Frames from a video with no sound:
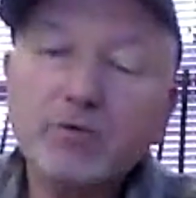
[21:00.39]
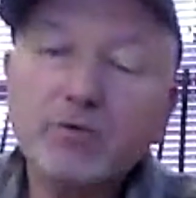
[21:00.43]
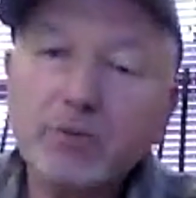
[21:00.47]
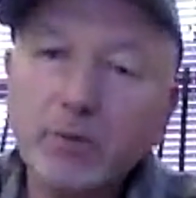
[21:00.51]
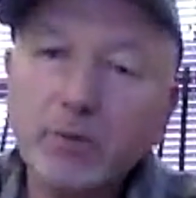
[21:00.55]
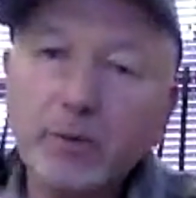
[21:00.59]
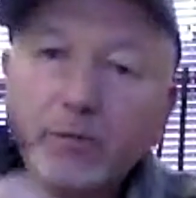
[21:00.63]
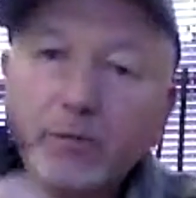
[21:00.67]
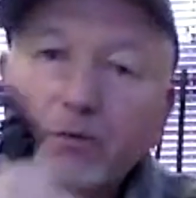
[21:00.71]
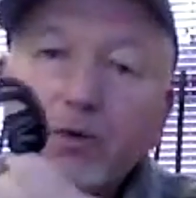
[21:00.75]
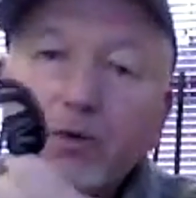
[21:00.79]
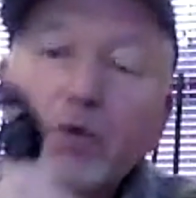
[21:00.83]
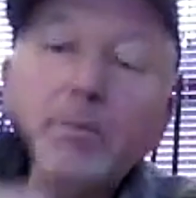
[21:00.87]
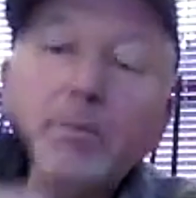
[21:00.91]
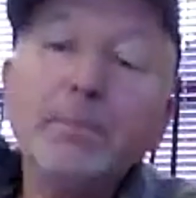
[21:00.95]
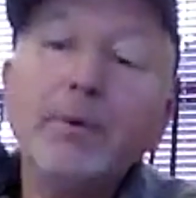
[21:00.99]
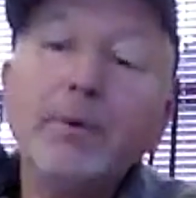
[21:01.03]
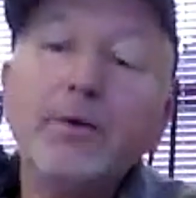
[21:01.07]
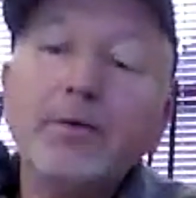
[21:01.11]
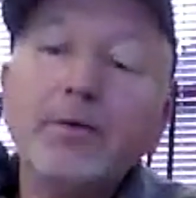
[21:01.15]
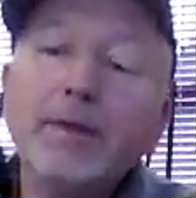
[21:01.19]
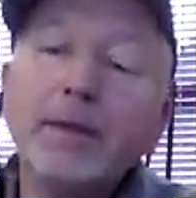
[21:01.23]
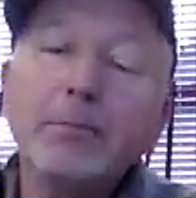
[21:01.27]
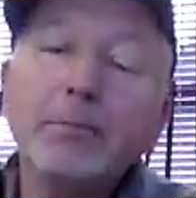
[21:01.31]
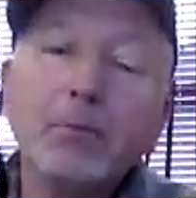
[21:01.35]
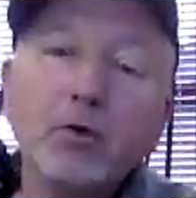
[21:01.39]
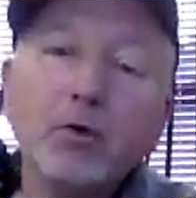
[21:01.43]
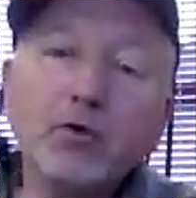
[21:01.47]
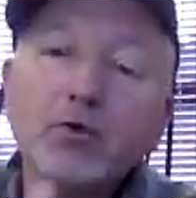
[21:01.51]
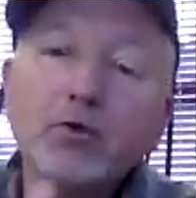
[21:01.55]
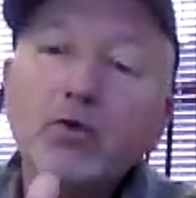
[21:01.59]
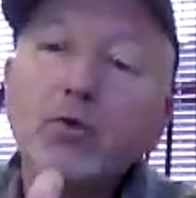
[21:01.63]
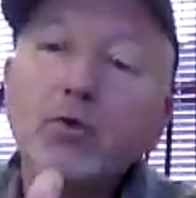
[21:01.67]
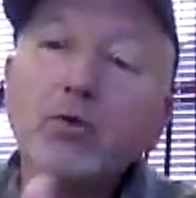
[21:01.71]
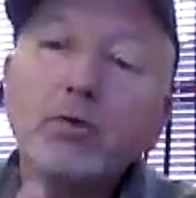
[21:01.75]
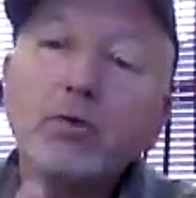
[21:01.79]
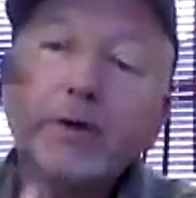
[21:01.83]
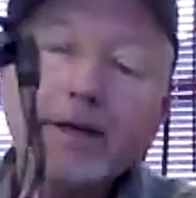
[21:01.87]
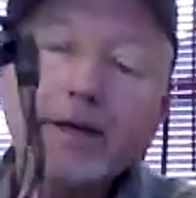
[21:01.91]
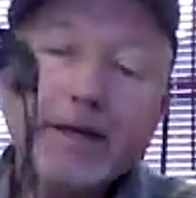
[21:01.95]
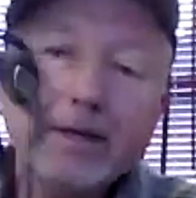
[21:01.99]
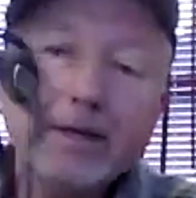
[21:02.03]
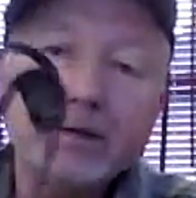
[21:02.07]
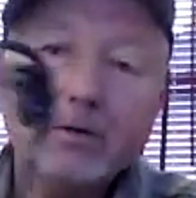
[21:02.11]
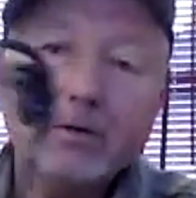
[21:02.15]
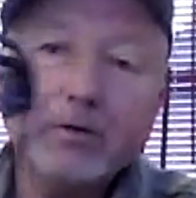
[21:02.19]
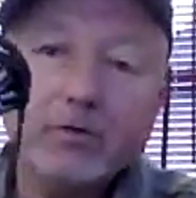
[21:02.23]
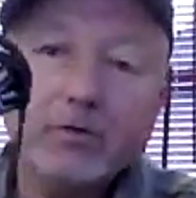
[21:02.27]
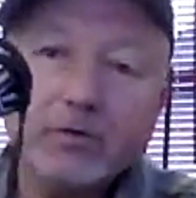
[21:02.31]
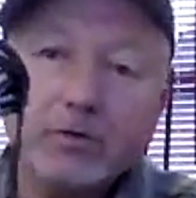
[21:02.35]
So if you put them on your
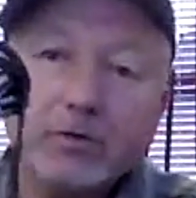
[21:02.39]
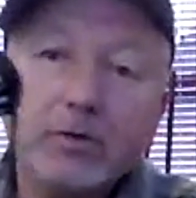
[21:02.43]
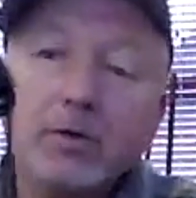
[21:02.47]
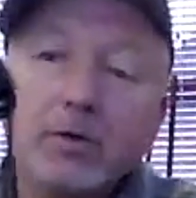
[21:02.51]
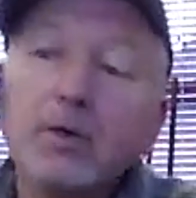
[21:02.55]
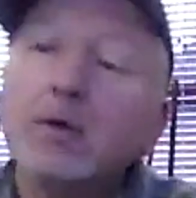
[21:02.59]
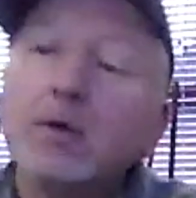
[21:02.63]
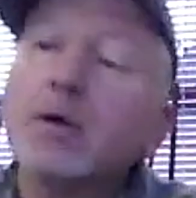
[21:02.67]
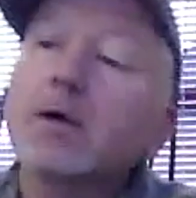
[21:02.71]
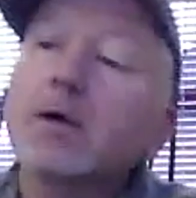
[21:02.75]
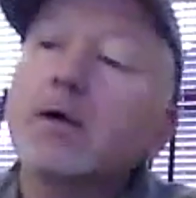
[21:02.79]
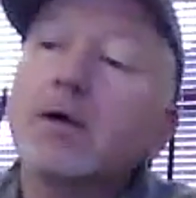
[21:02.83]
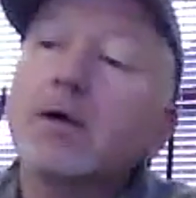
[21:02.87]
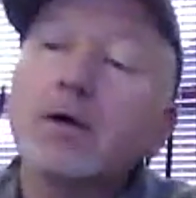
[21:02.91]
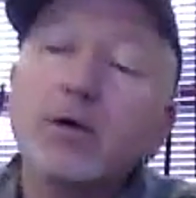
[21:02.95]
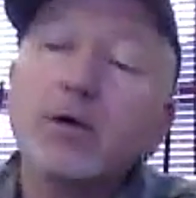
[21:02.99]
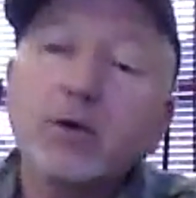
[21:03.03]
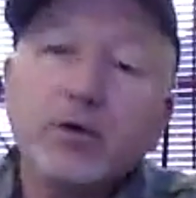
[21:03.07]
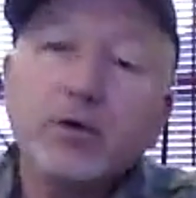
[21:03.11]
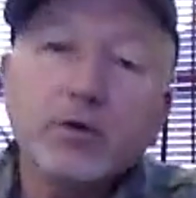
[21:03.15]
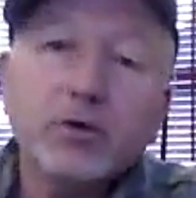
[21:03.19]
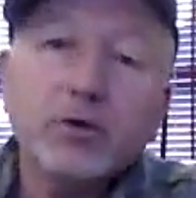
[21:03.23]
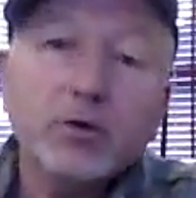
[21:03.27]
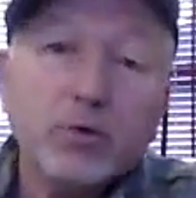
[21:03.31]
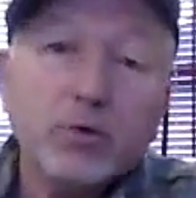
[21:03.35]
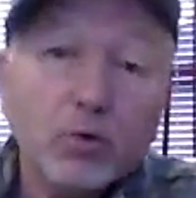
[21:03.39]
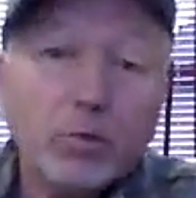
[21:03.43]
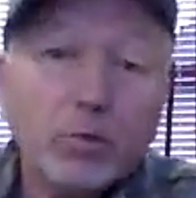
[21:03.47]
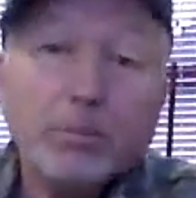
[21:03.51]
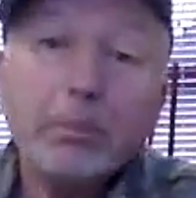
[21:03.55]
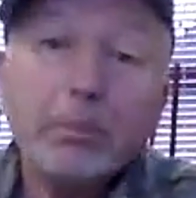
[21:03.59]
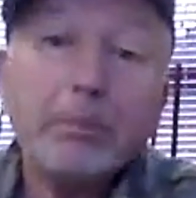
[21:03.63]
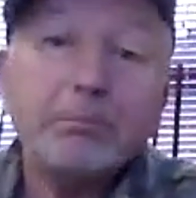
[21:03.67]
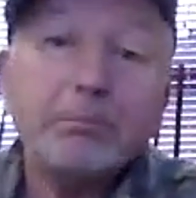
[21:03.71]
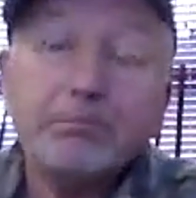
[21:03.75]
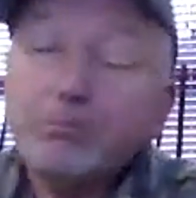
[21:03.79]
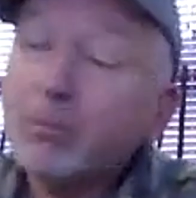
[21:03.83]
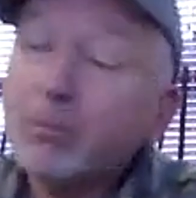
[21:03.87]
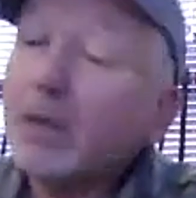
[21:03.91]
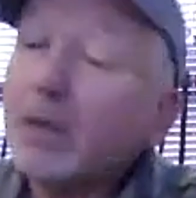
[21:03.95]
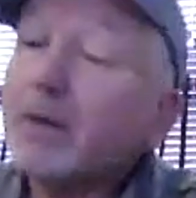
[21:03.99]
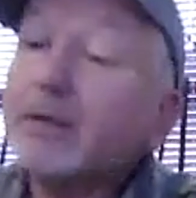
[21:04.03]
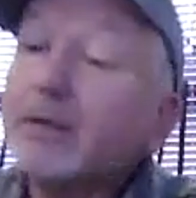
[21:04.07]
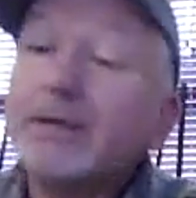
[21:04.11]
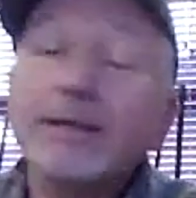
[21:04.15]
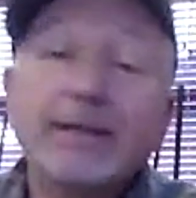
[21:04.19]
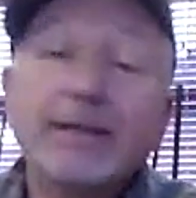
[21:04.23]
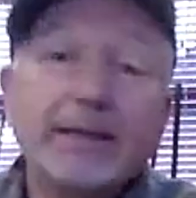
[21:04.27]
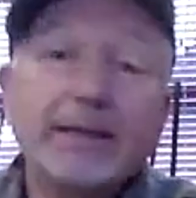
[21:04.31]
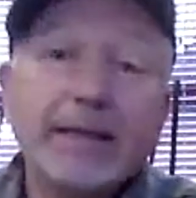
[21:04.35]
ears, you'll
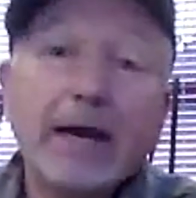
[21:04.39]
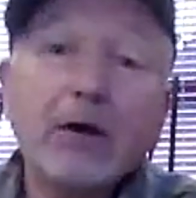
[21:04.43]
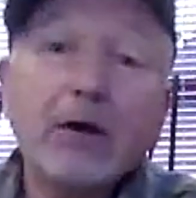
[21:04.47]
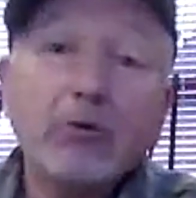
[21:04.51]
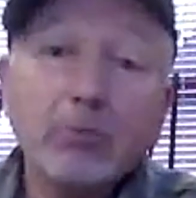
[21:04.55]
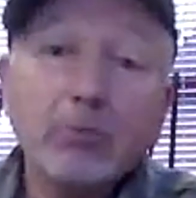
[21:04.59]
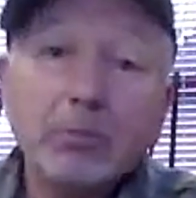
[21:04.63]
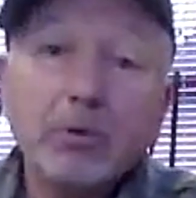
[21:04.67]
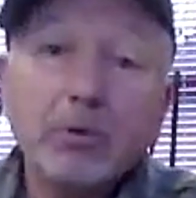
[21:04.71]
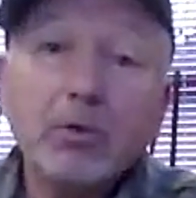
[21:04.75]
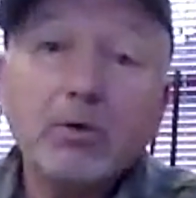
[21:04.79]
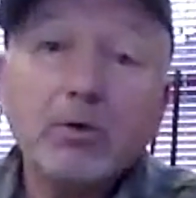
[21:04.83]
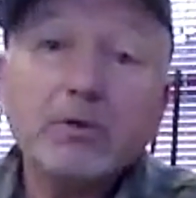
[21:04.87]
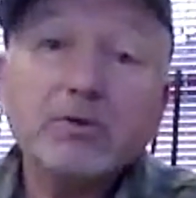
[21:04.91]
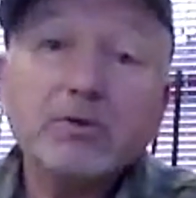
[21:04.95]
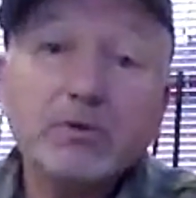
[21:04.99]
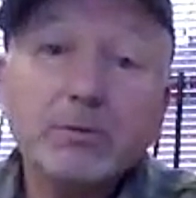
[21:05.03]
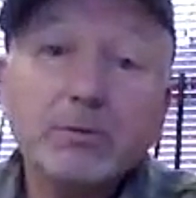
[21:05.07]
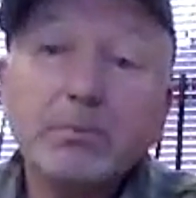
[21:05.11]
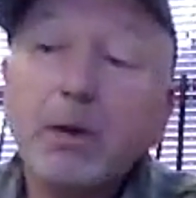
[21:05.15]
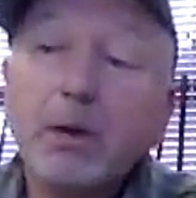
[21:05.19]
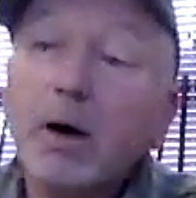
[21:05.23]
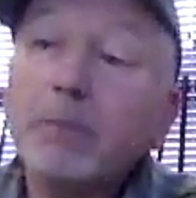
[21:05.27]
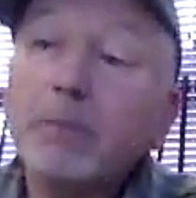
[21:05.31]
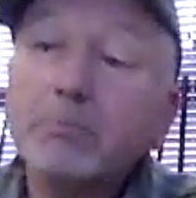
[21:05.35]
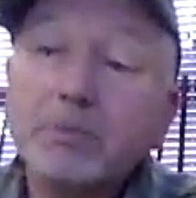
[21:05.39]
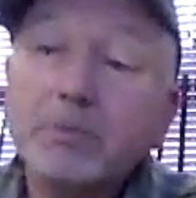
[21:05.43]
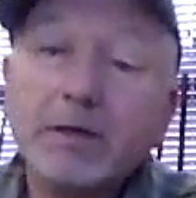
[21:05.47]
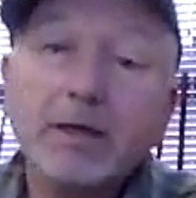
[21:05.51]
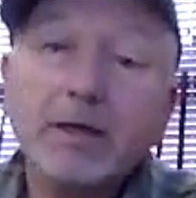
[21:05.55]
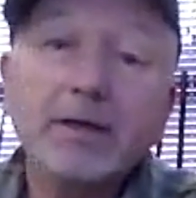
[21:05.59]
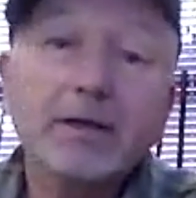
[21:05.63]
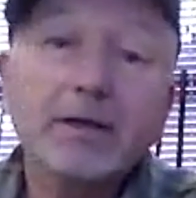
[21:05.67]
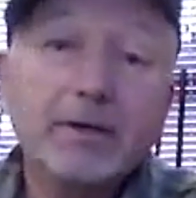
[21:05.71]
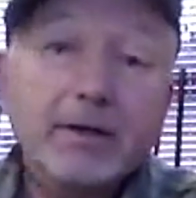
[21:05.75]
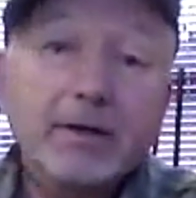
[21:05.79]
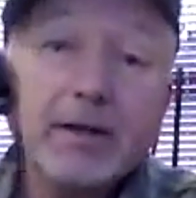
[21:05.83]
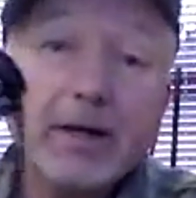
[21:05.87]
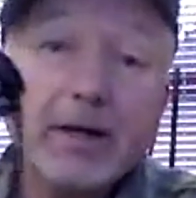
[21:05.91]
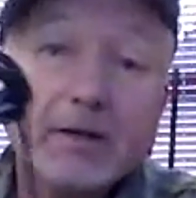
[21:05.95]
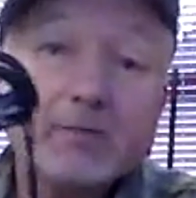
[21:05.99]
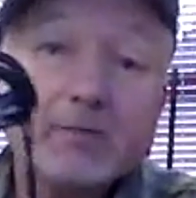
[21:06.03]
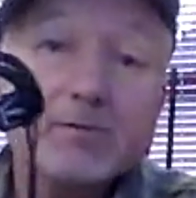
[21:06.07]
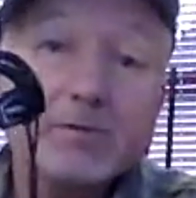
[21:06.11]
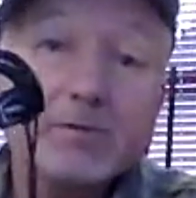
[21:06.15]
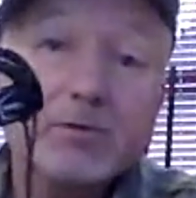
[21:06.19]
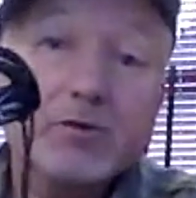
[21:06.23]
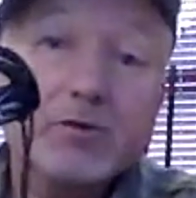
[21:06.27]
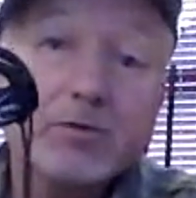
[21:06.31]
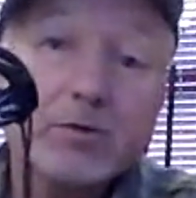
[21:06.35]
bloody caramelise your pumpkin, and
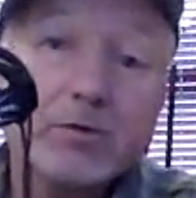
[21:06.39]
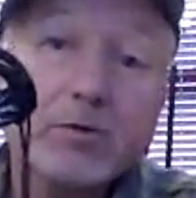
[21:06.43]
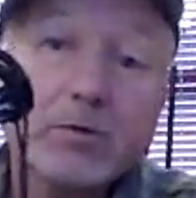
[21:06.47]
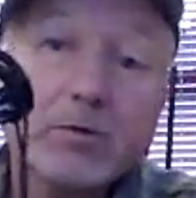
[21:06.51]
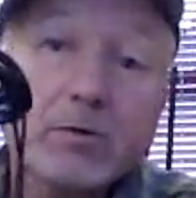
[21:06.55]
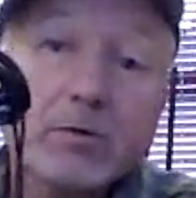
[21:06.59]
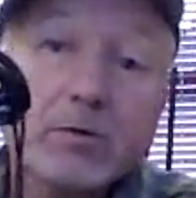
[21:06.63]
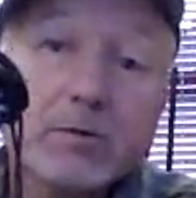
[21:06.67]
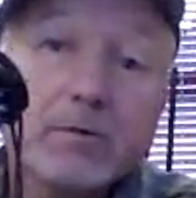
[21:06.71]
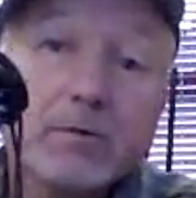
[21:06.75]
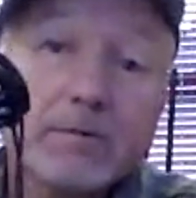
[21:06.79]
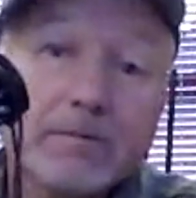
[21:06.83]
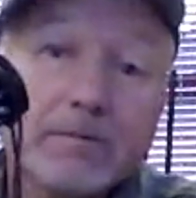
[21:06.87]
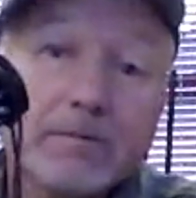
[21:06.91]
that's for sure.